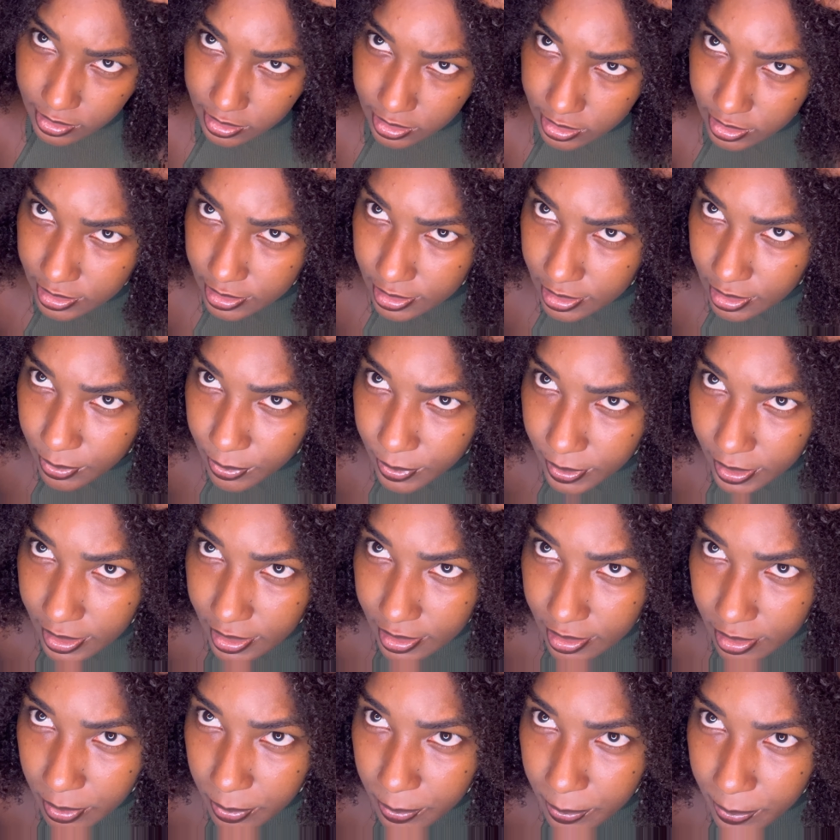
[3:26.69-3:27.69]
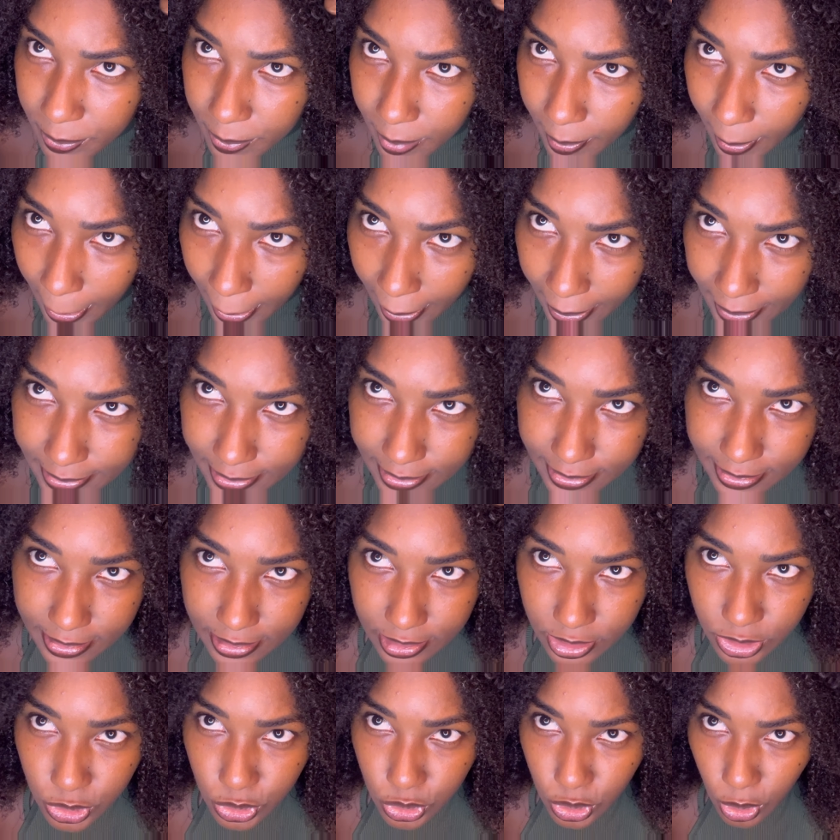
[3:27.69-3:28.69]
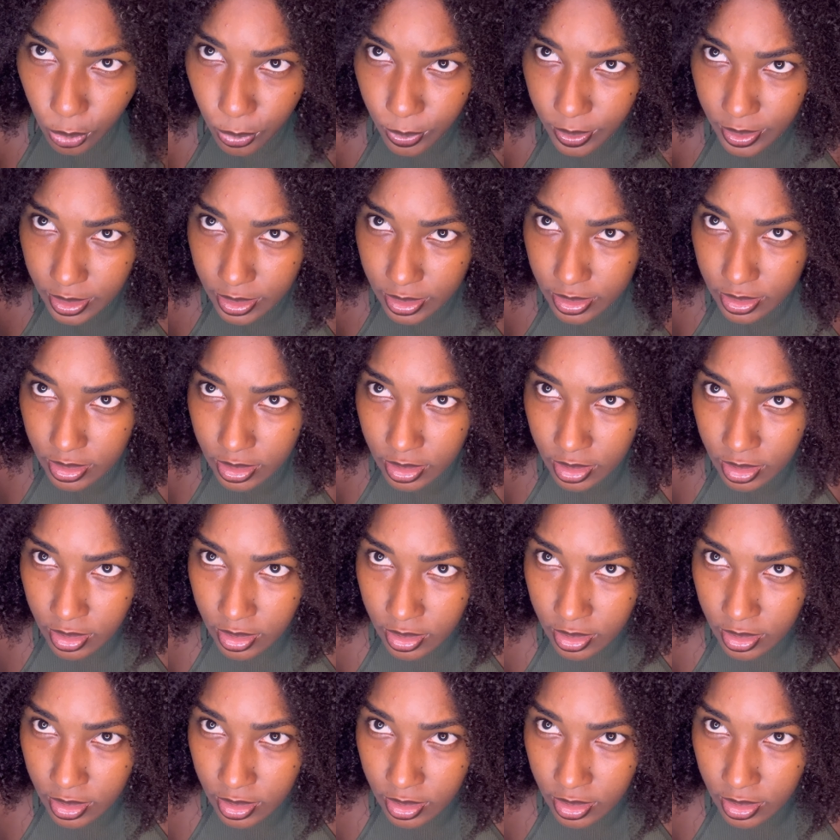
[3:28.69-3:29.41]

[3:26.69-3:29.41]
you see where the band is showing,